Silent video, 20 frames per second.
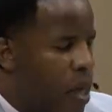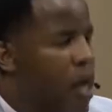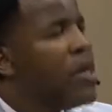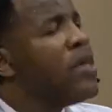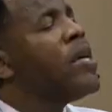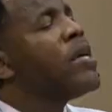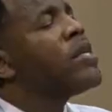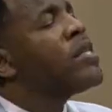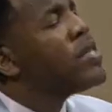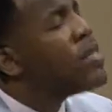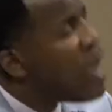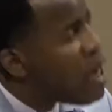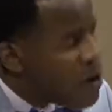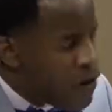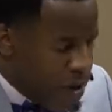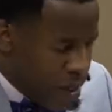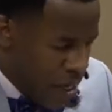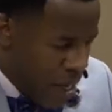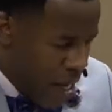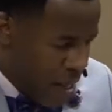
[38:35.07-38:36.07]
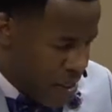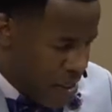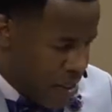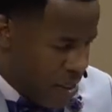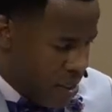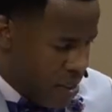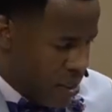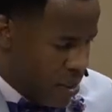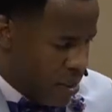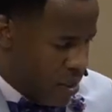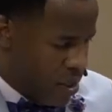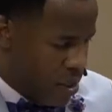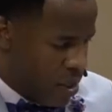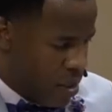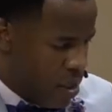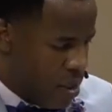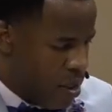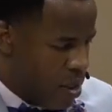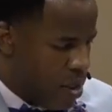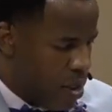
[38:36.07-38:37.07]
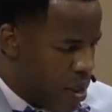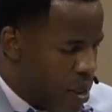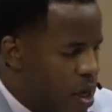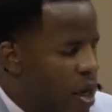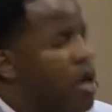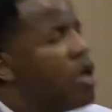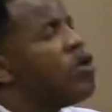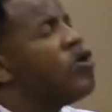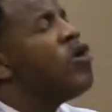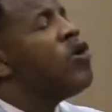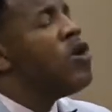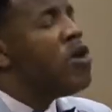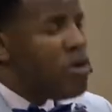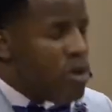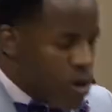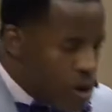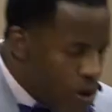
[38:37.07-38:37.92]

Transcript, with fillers: they sacralize it. Do you